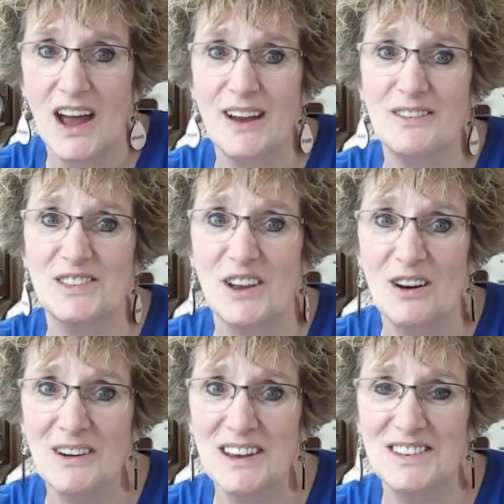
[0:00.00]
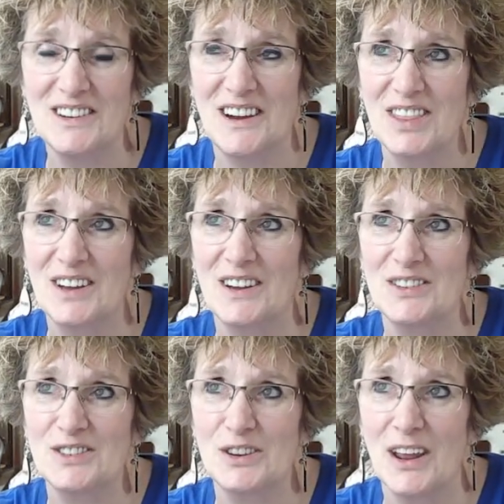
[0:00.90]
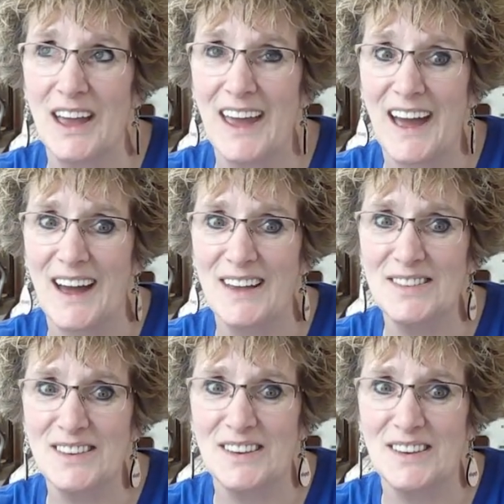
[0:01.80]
I was going to. I thought, should I ask?